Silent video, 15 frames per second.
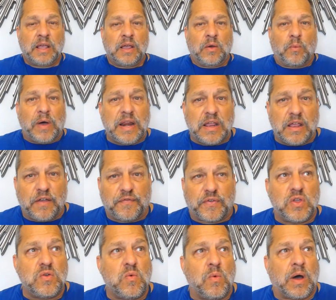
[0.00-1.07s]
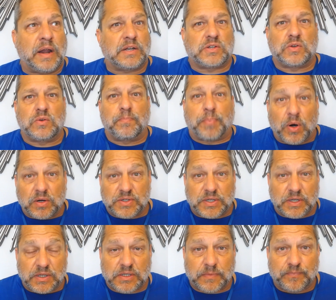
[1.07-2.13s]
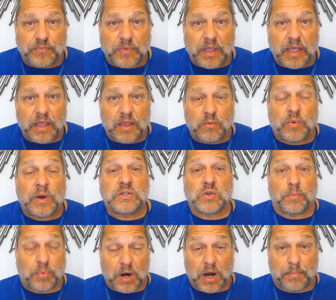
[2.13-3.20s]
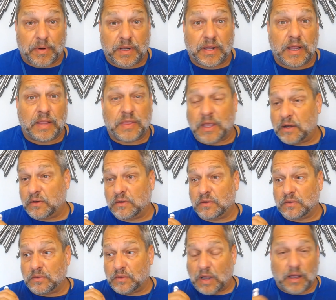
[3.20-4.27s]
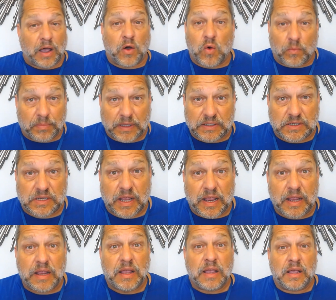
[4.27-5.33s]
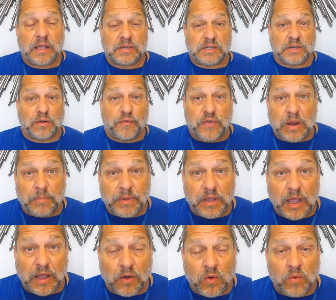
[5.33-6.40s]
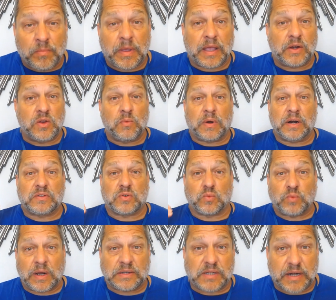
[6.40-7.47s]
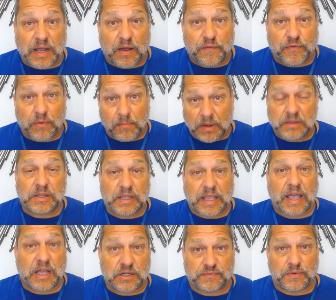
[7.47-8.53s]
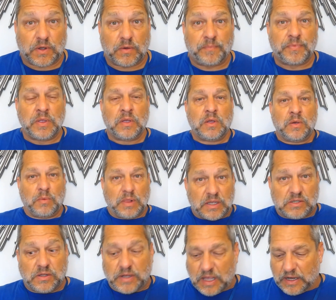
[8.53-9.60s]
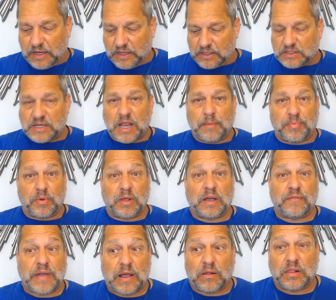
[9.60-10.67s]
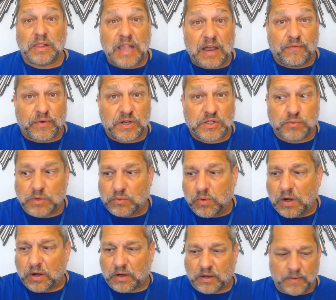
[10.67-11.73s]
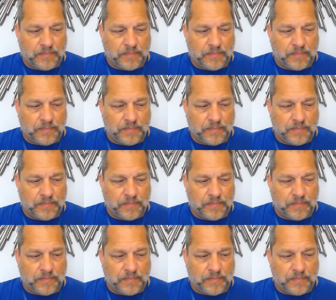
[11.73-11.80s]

What if you wanted to purchase a rental property and then a home, let's say, single family home, and you wanted to rent it out for monthly cash flow? Well, let's look at an example of how leverage would work.